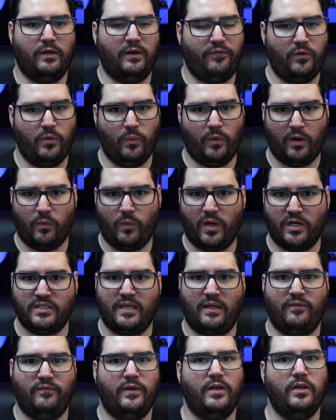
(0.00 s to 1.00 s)
And if you want to watch
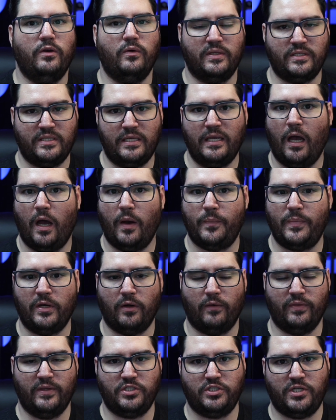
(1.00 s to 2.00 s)
that video, it's up
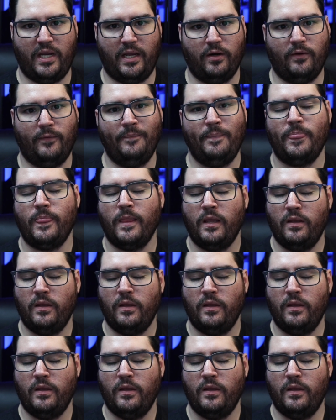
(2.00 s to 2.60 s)
here on this channel.